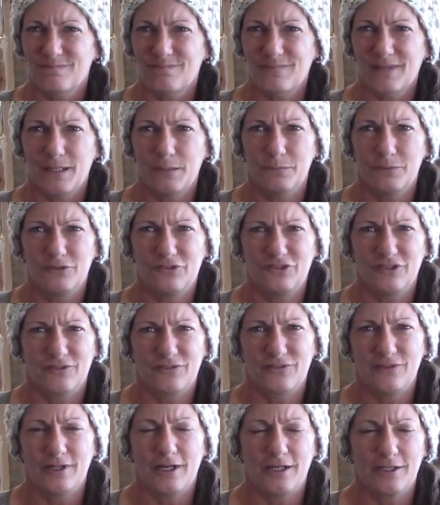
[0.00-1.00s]
It was just
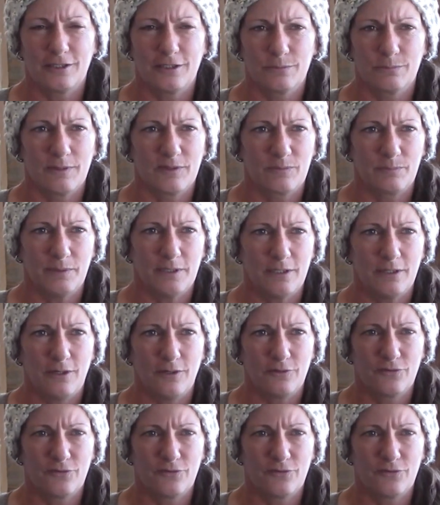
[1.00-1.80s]
not a good recipe at all.